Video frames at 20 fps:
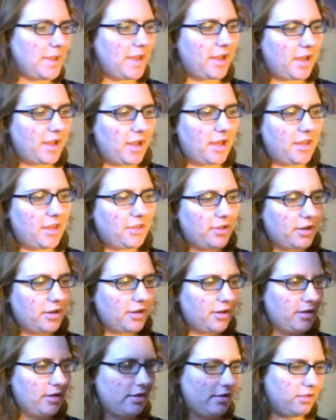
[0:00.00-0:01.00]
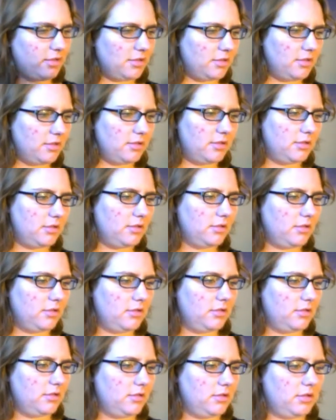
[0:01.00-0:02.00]
So my other,
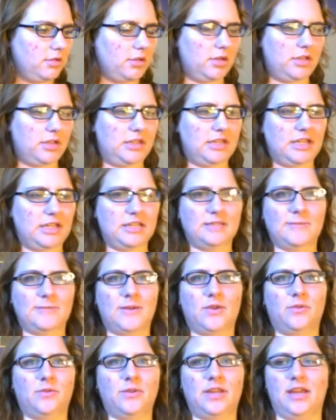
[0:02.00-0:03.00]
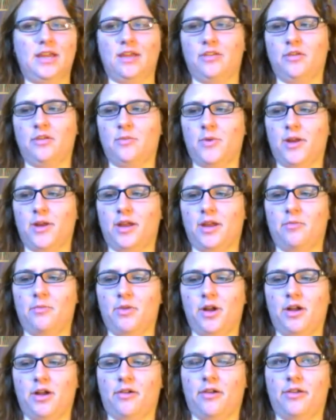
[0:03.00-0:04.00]
I think it's my only other
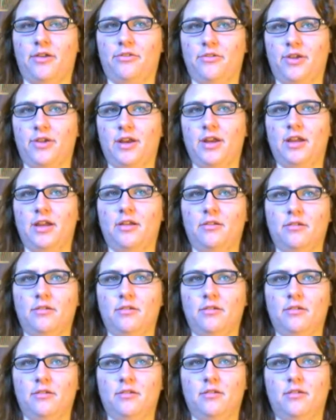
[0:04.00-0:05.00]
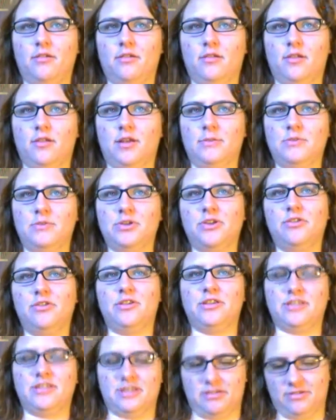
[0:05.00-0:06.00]
work in progress right now.
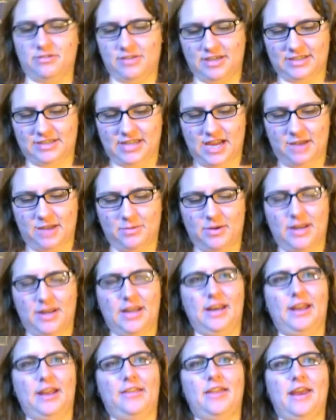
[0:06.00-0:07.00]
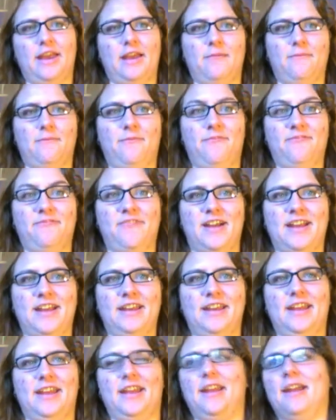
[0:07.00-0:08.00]
I'm sure there's other things hibernating that I'm
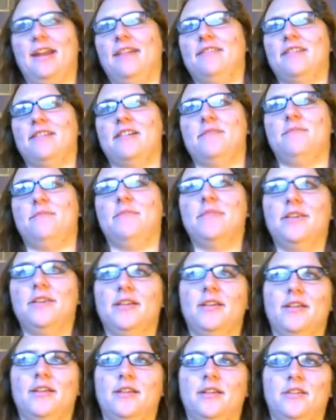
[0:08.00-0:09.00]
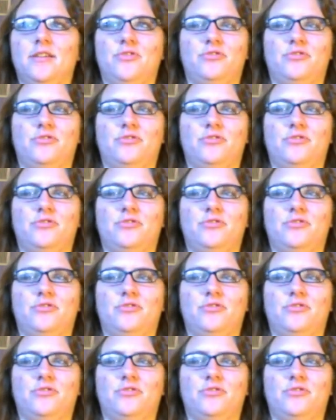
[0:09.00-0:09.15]
finding as I'm